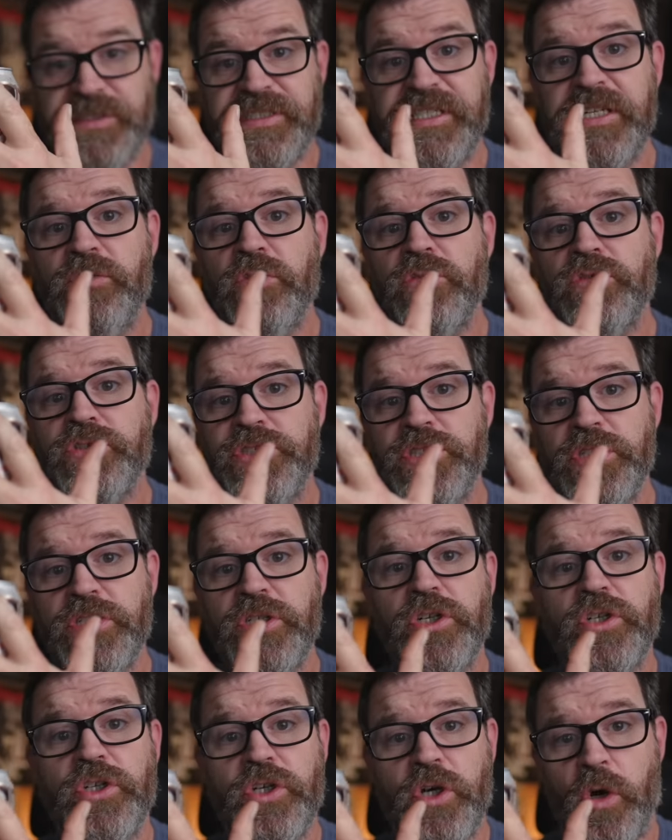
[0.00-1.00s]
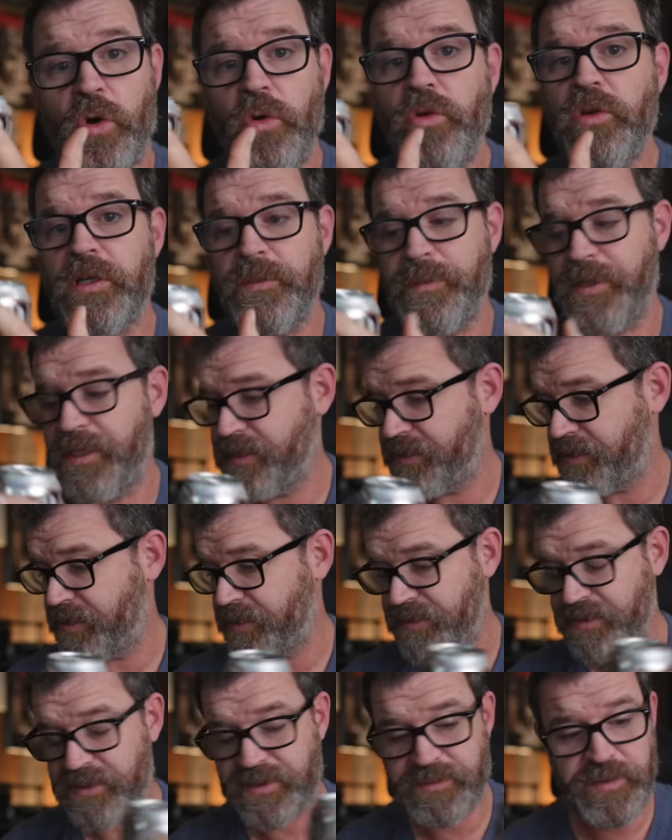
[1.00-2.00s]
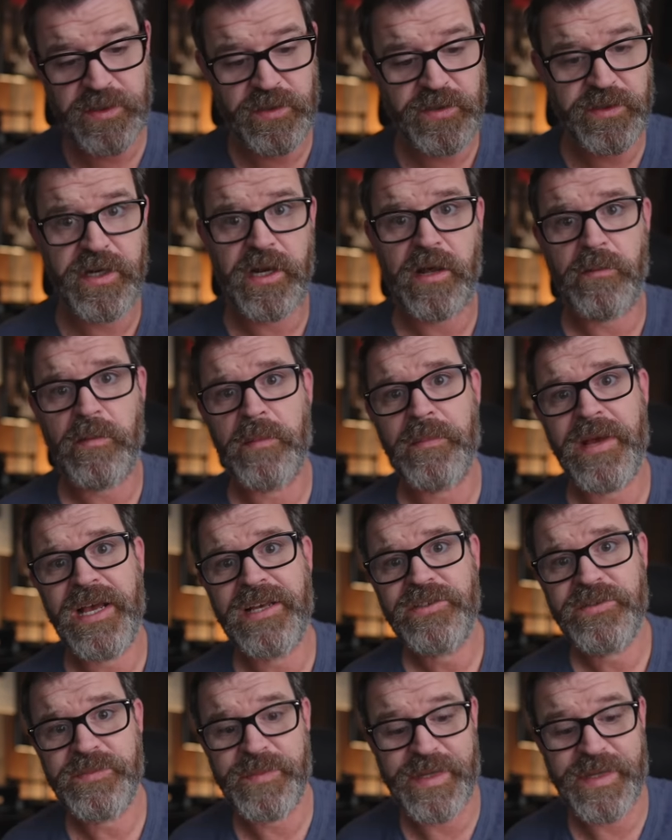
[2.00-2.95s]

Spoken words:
zero sugar cola because I spilled it on my mouse